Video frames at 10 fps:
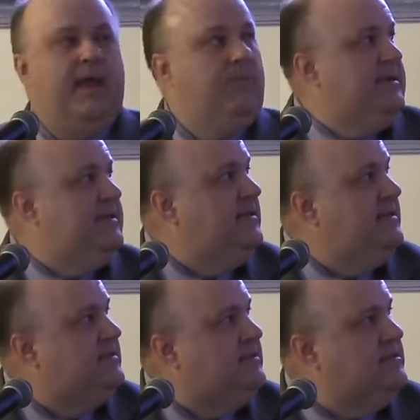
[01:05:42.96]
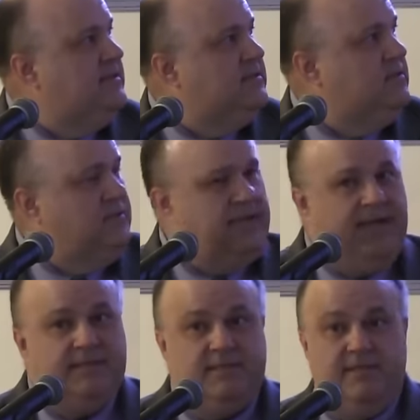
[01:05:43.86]
And we did this statistical
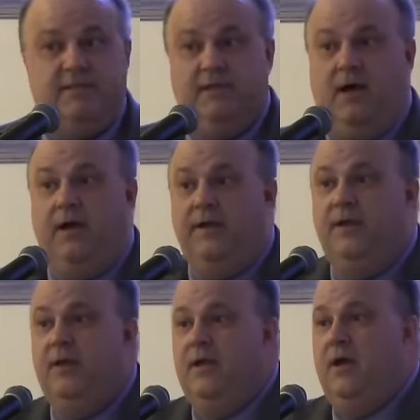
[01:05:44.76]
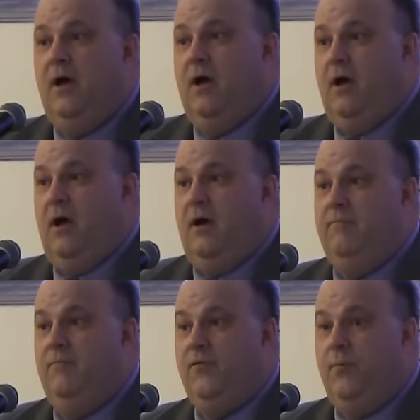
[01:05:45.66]
test that's done
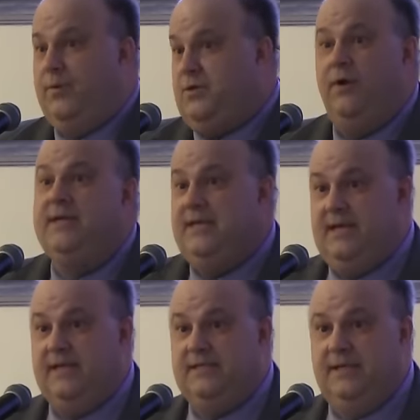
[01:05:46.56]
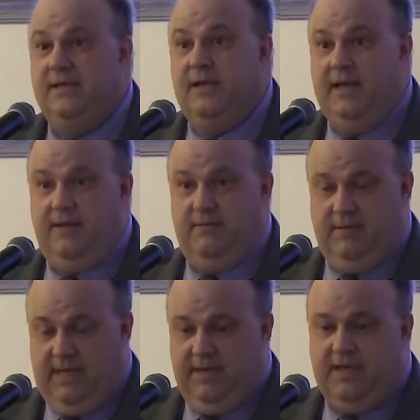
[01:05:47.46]
um, for paternity testing
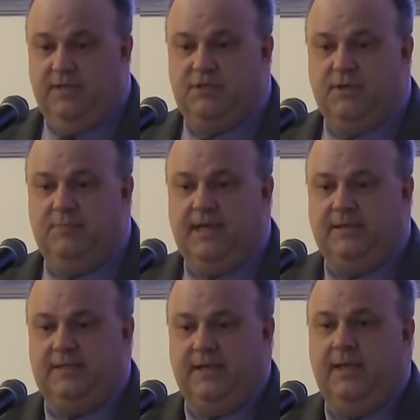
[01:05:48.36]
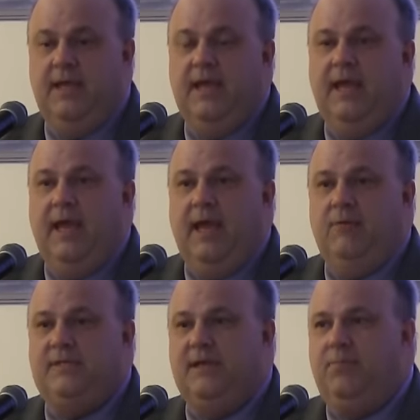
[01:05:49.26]
and, and kinship testing.
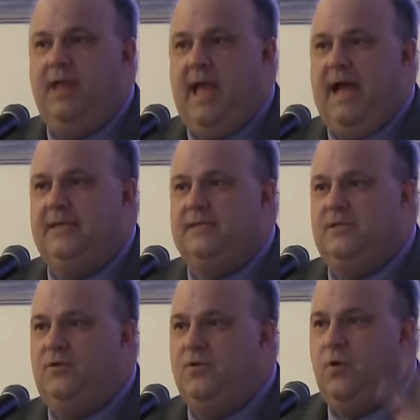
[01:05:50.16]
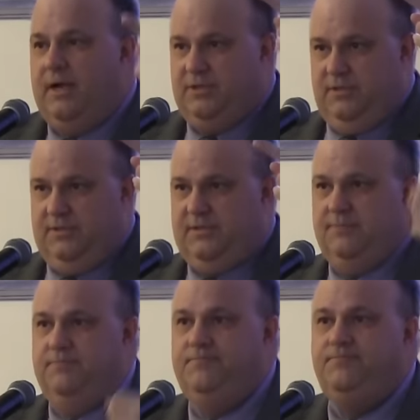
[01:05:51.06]
And we simply asked two questions.